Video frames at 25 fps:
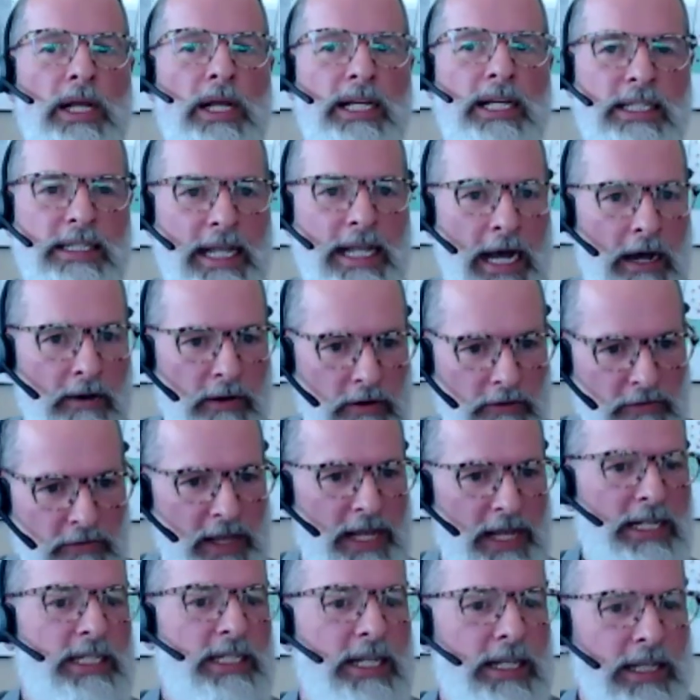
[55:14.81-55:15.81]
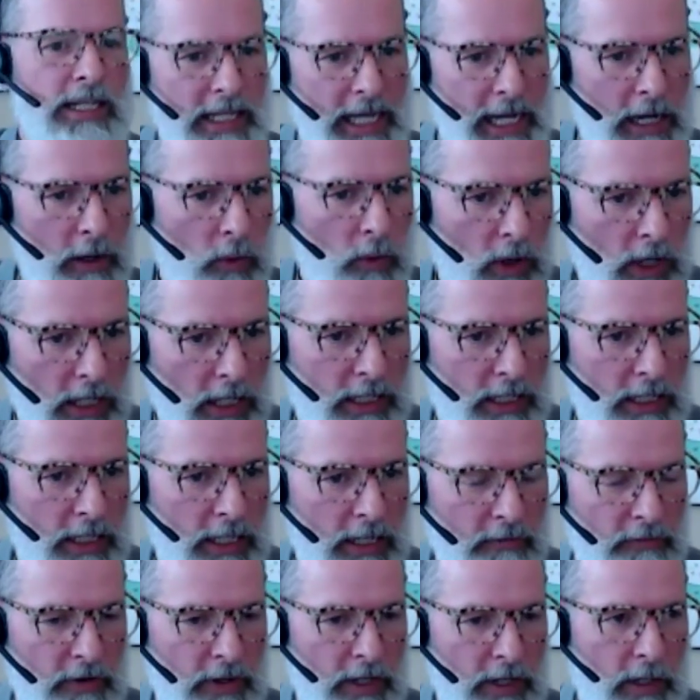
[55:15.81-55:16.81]
is now advancing that work
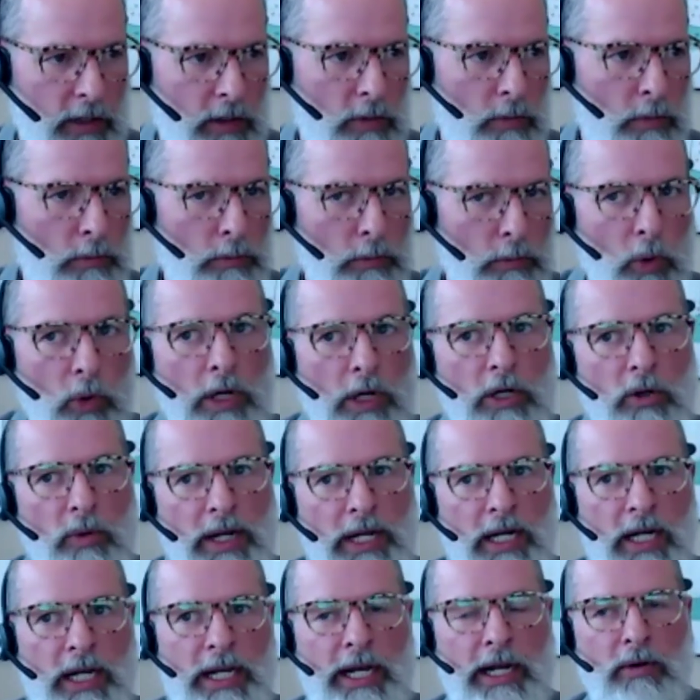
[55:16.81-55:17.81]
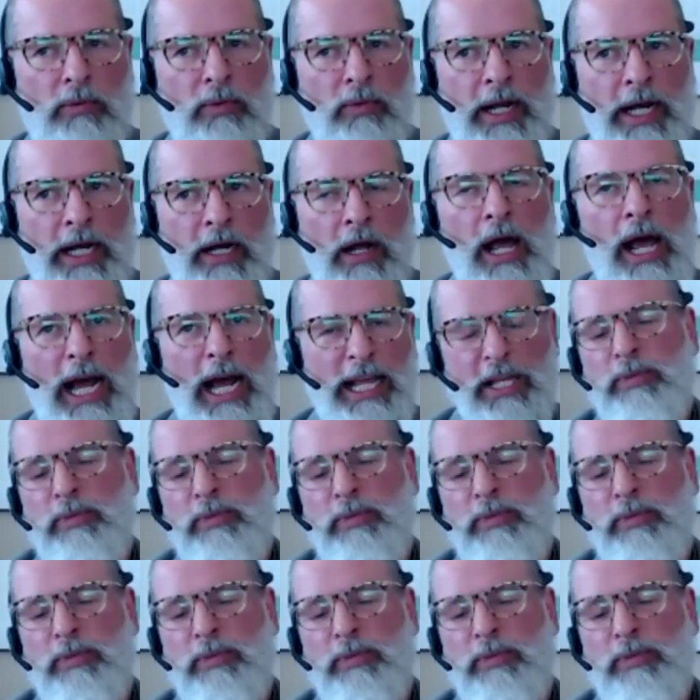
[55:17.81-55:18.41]
even more quickly around.